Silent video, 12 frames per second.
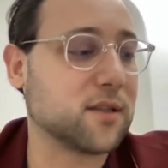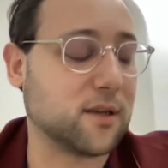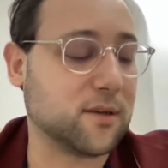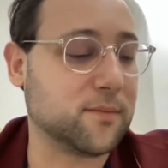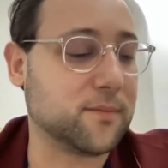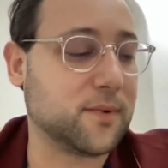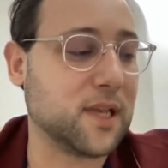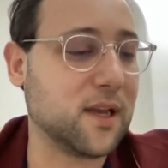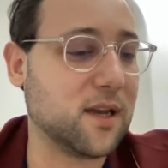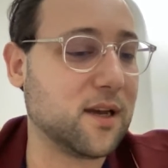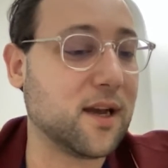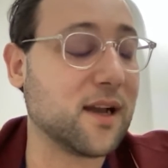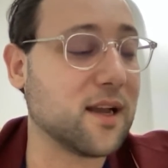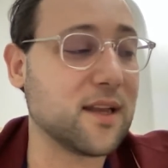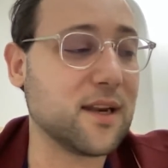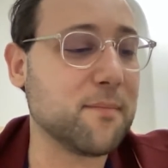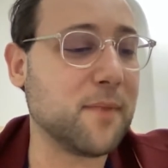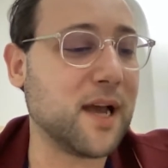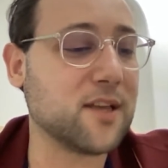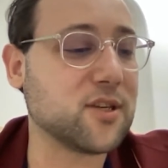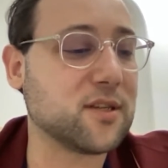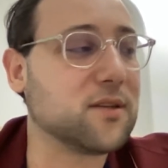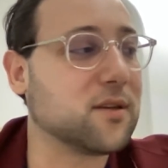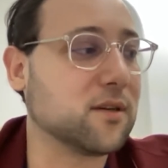So yeah, I can
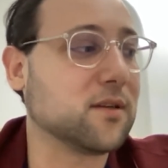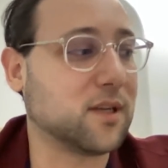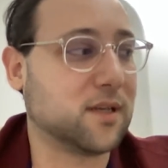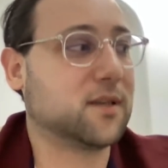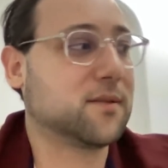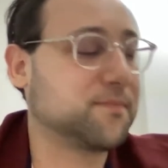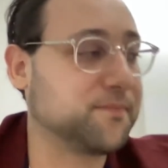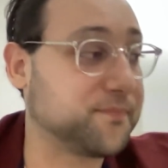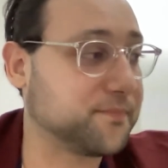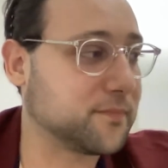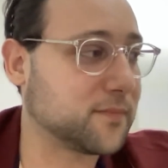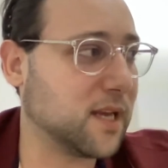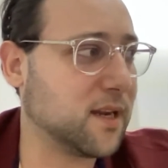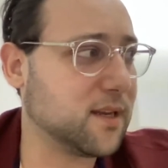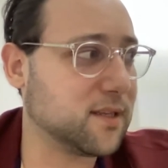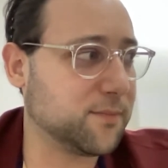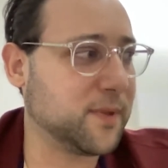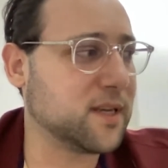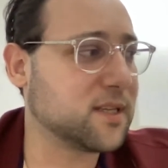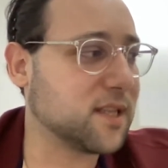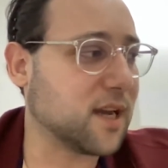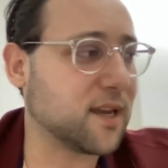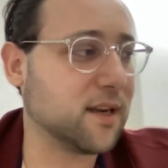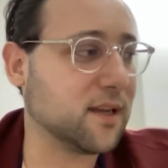imagine, you know, like it is being
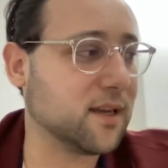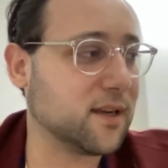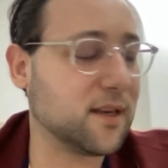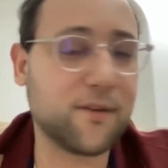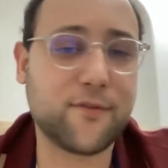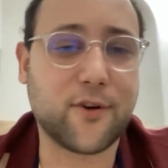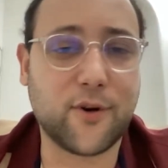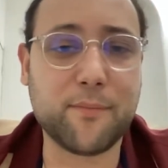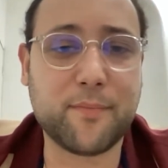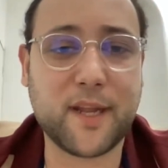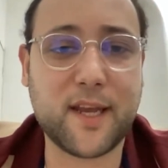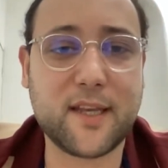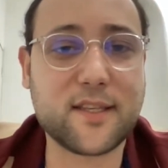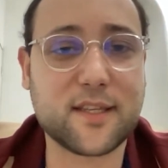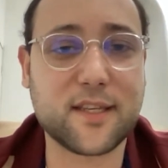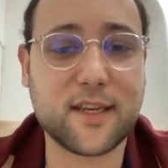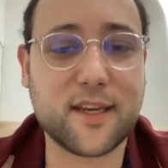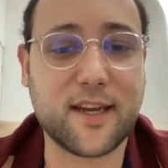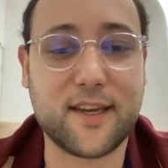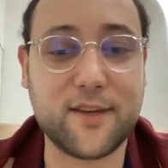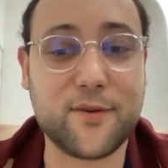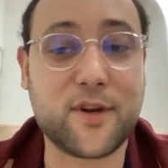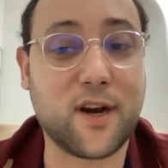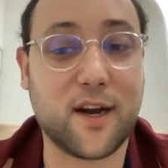stuck in a foreign place and
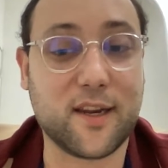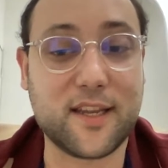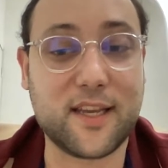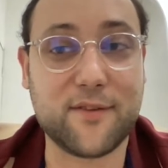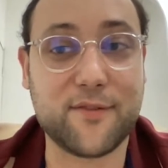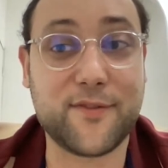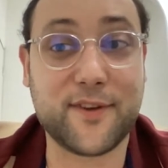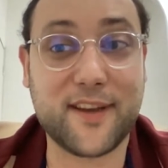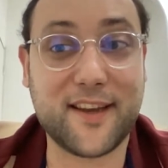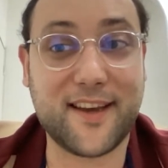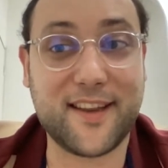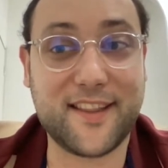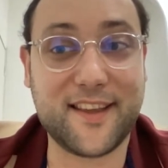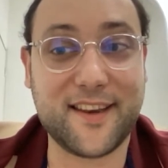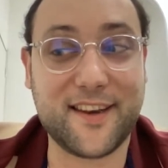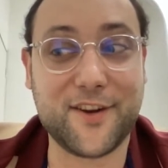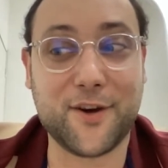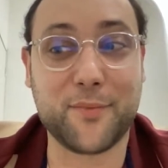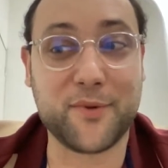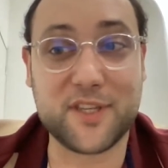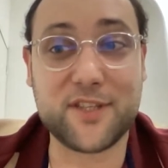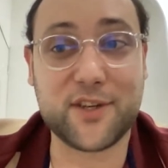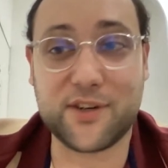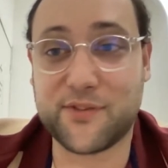you can't leave, and then
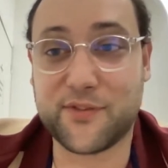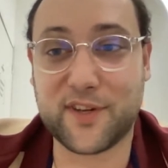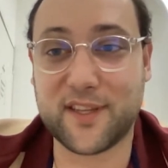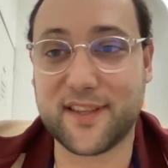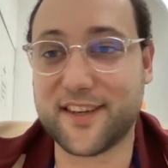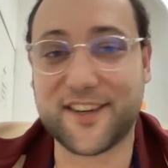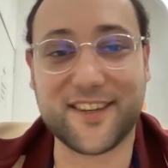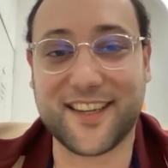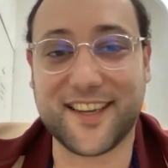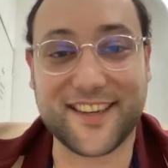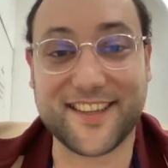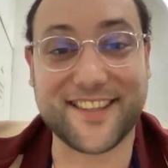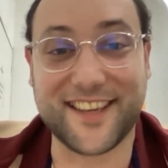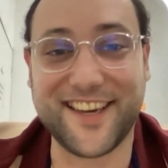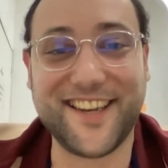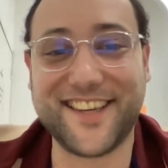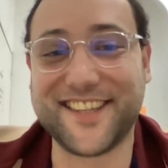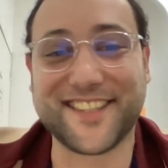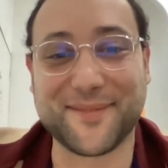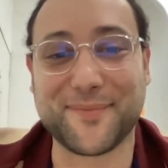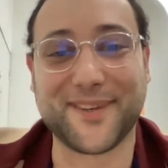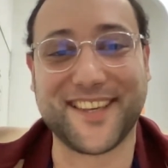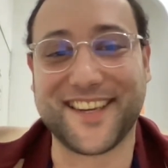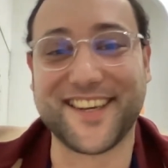nobody's your friend there. Like it is a
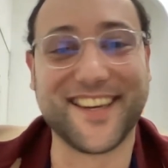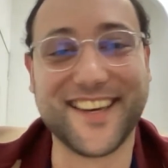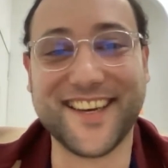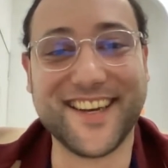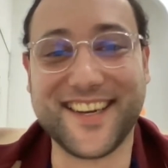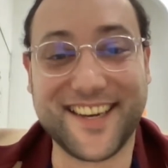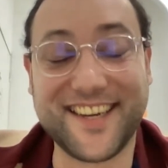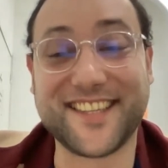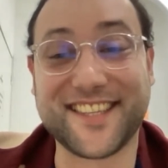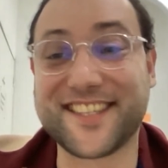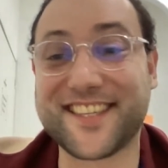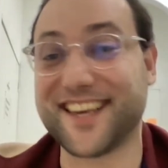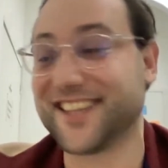bit, it is a